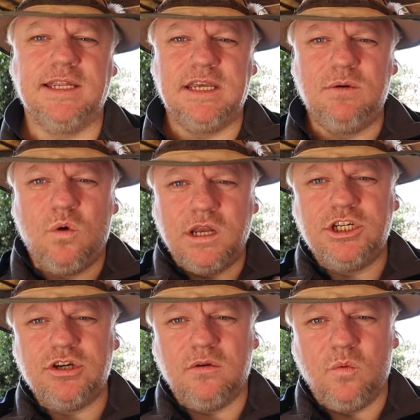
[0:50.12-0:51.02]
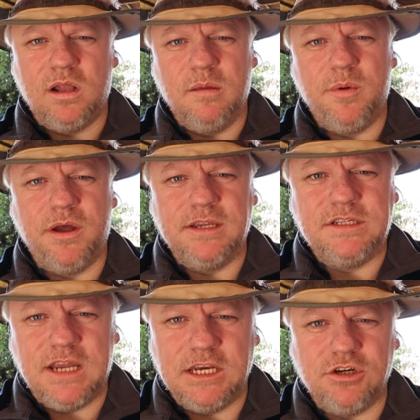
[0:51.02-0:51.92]
It's in one shot while the bird
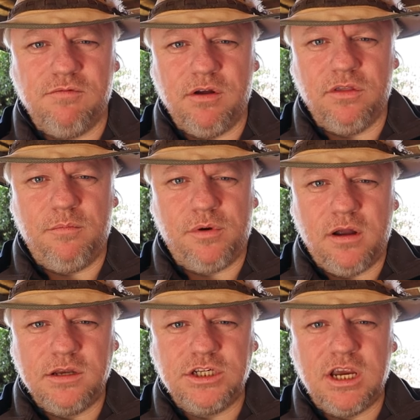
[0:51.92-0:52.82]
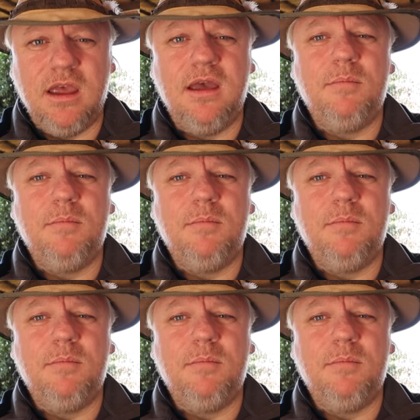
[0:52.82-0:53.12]
is stationary on the branch,